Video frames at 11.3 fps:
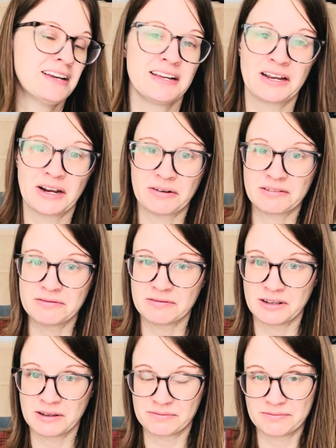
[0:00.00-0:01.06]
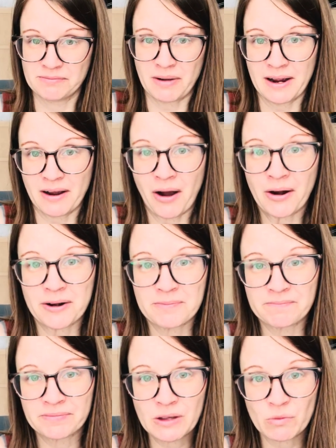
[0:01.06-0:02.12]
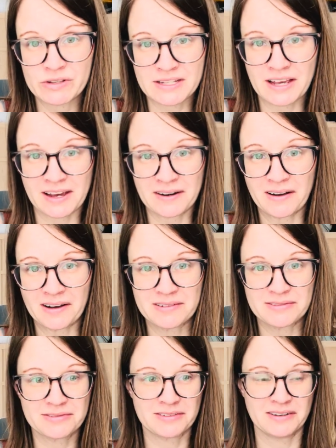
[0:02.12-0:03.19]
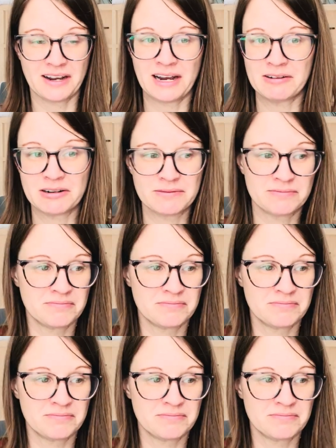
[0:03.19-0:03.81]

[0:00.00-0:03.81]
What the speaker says: if my arm was cut off, I would